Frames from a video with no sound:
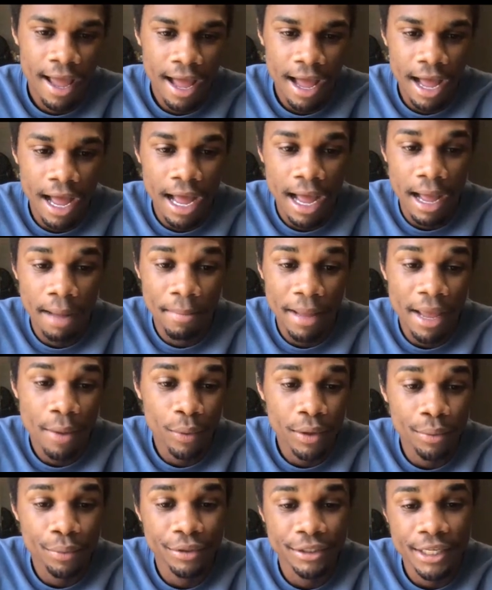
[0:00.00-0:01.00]
And
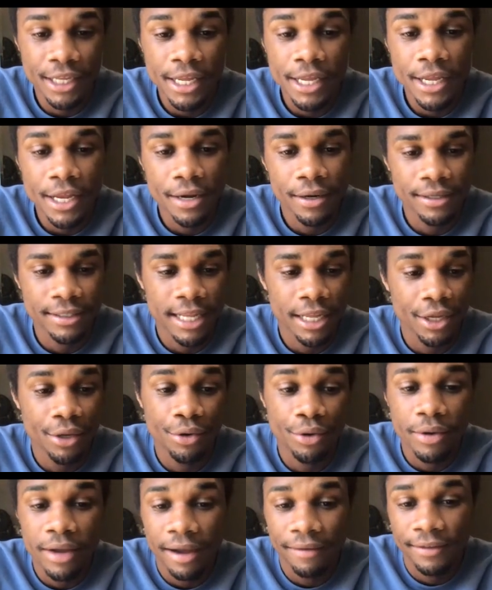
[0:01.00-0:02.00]
what was key here is that you
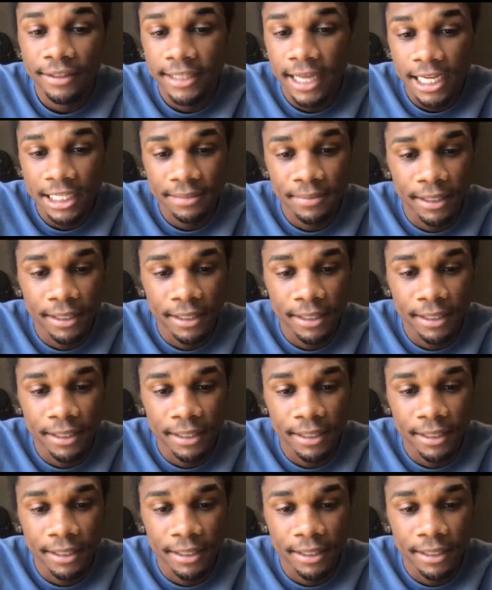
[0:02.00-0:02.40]
do have the text